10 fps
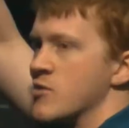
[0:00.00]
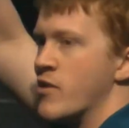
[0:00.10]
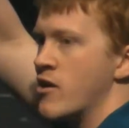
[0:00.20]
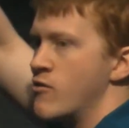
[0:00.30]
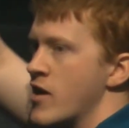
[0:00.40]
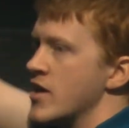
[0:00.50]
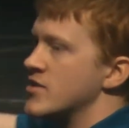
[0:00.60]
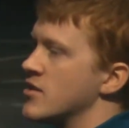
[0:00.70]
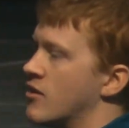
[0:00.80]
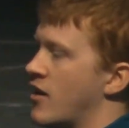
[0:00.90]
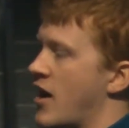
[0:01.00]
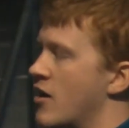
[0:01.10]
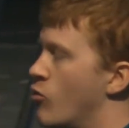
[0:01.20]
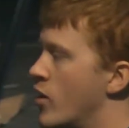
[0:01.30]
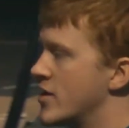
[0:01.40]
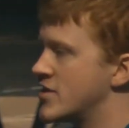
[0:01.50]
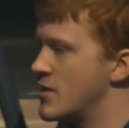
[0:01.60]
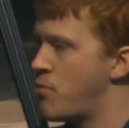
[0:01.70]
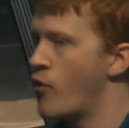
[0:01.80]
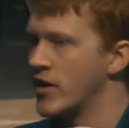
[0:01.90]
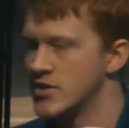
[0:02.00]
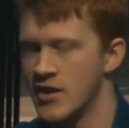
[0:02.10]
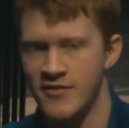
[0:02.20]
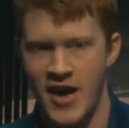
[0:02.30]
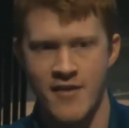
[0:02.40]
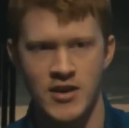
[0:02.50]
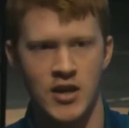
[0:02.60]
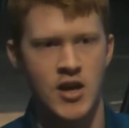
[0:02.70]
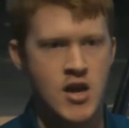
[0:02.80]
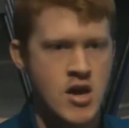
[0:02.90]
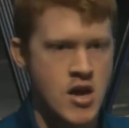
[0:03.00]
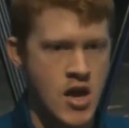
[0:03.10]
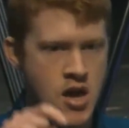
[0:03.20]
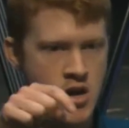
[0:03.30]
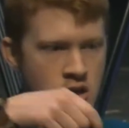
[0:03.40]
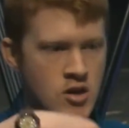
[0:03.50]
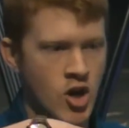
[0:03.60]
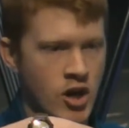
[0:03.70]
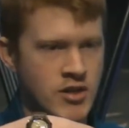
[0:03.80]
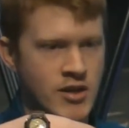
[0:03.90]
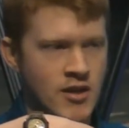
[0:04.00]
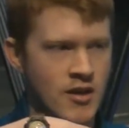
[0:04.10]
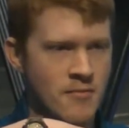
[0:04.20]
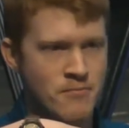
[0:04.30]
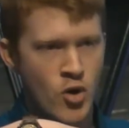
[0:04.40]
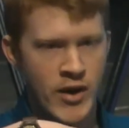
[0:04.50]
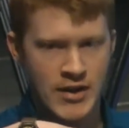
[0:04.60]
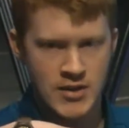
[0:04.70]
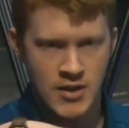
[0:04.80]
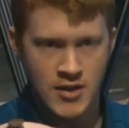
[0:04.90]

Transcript: By raising your hand, what is the point of having a hooked point?